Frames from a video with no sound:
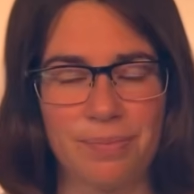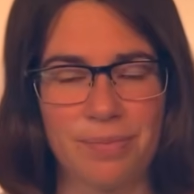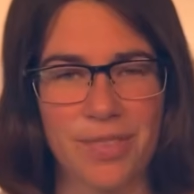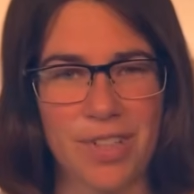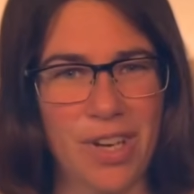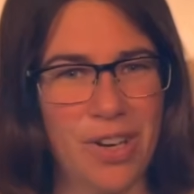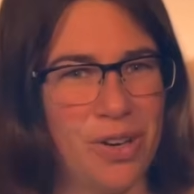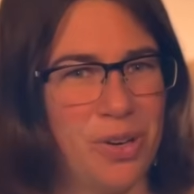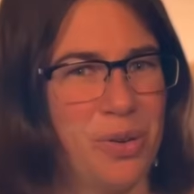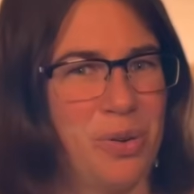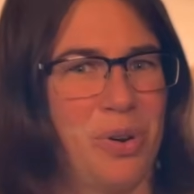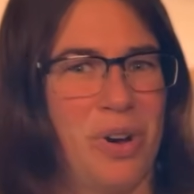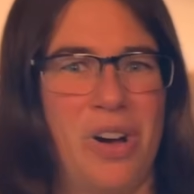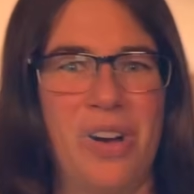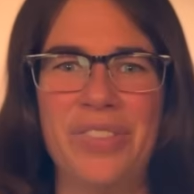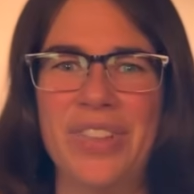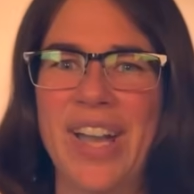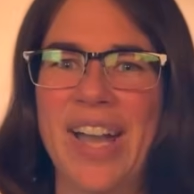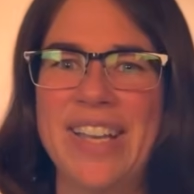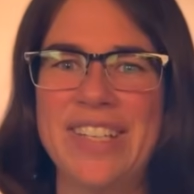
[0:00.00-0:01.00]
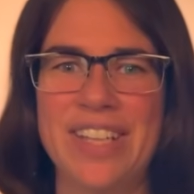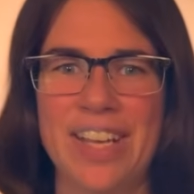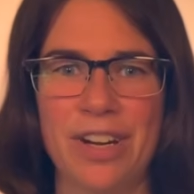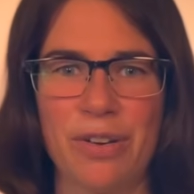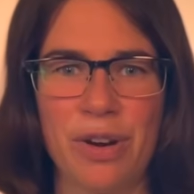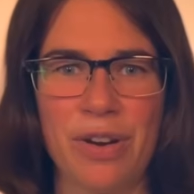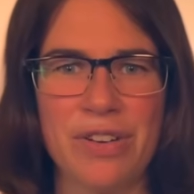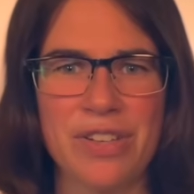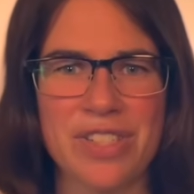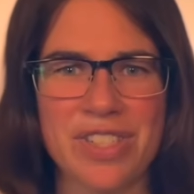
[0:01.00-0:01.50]
Oh, all the
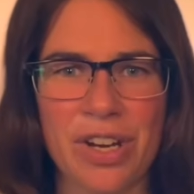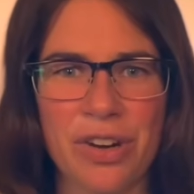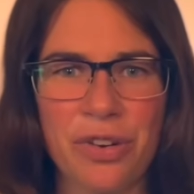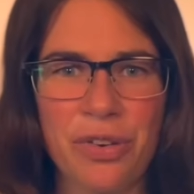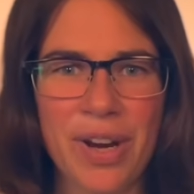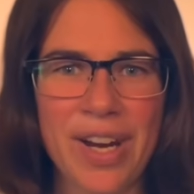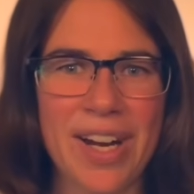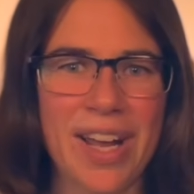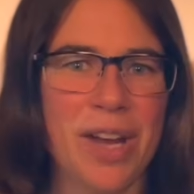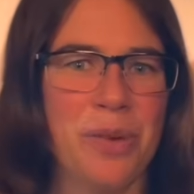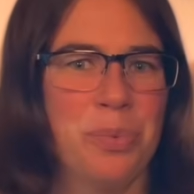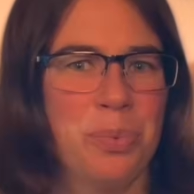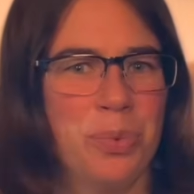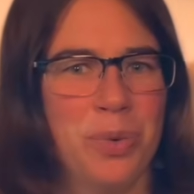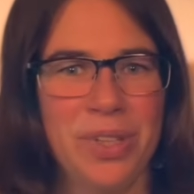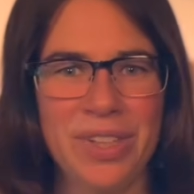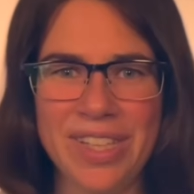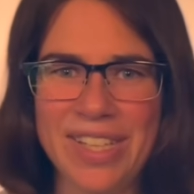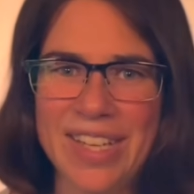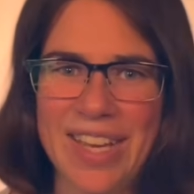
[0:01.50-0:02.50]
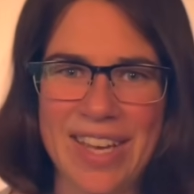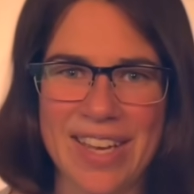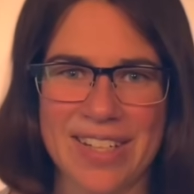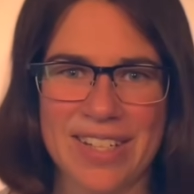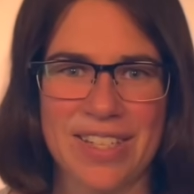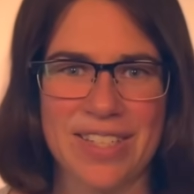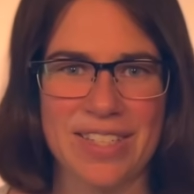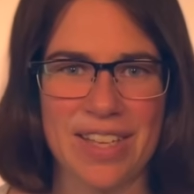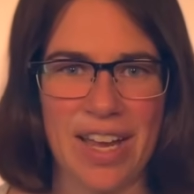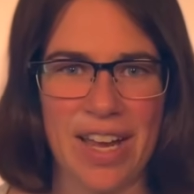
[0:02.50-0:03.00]
itineraries sound great, I really can't
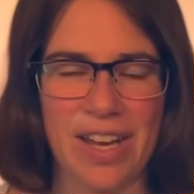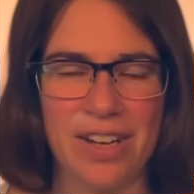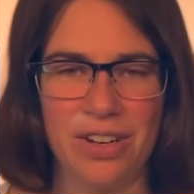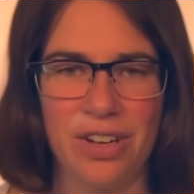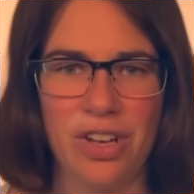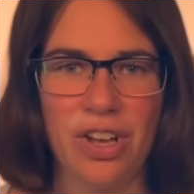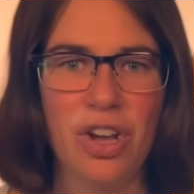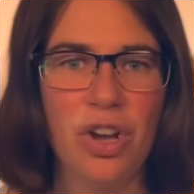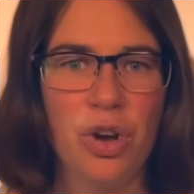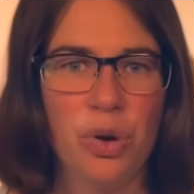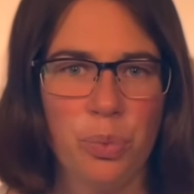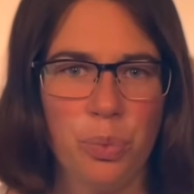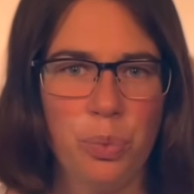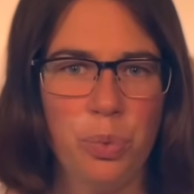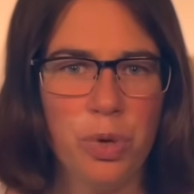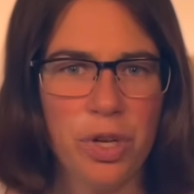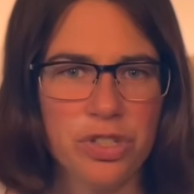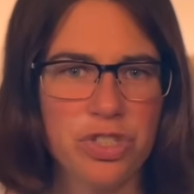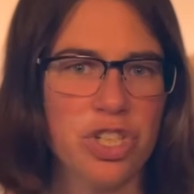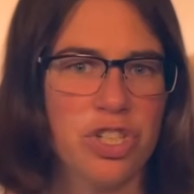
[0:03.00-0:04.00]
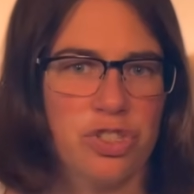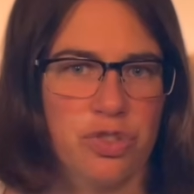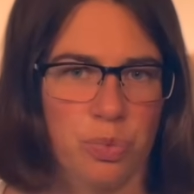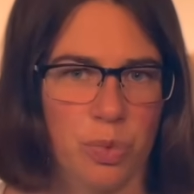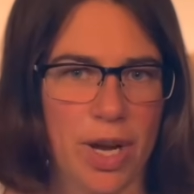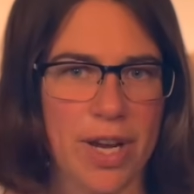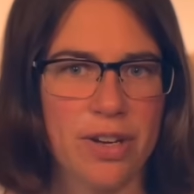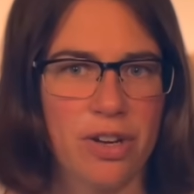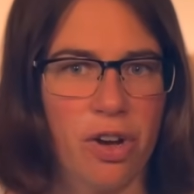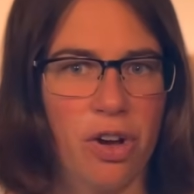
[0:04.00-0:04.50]
decide. We'll just
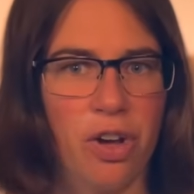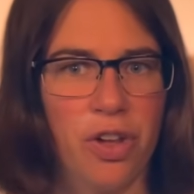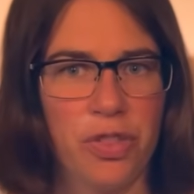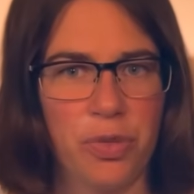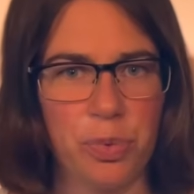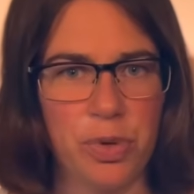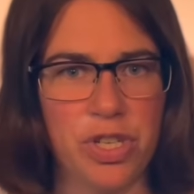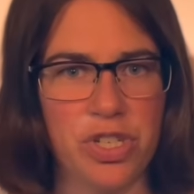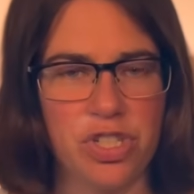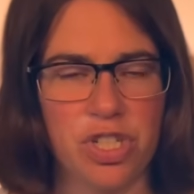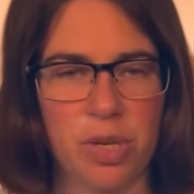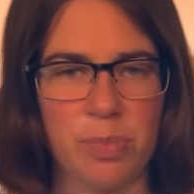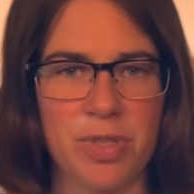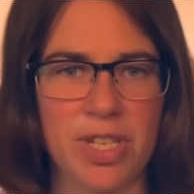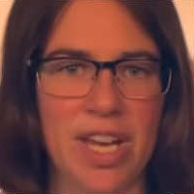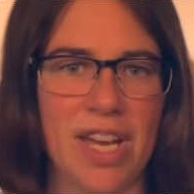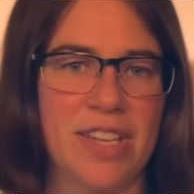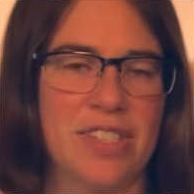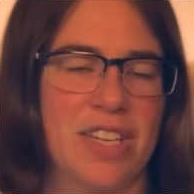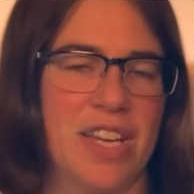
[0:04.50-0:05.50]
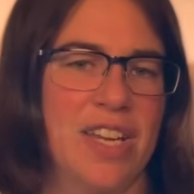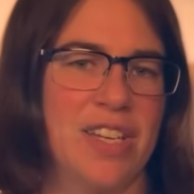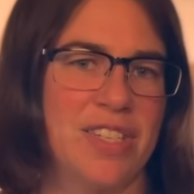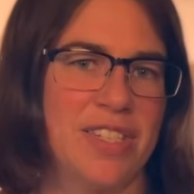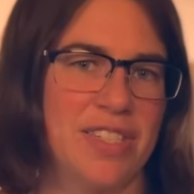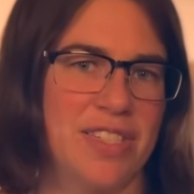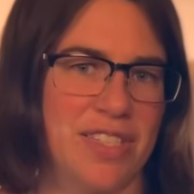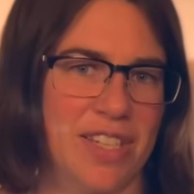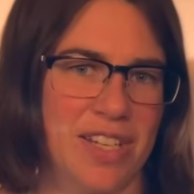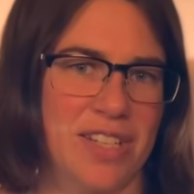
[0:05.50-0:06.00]
rank all 3 ships as a
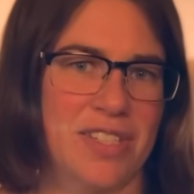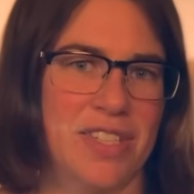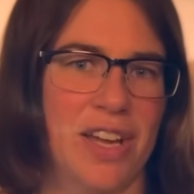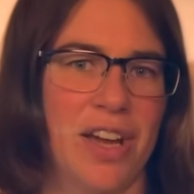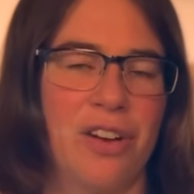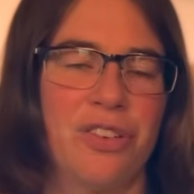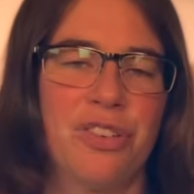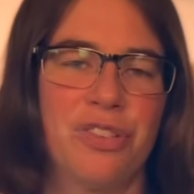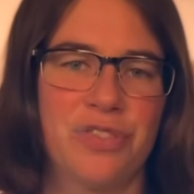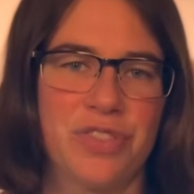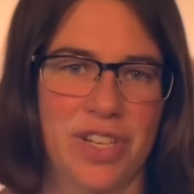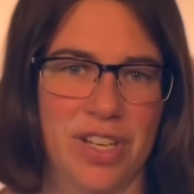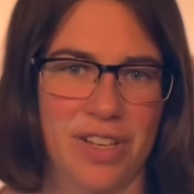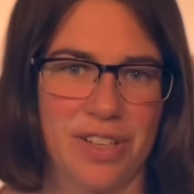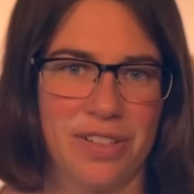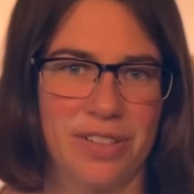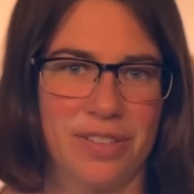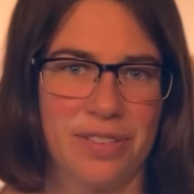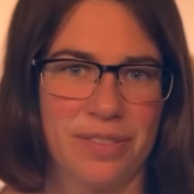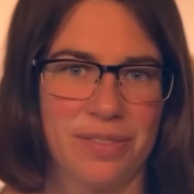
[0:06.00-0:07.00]
6 out of 10.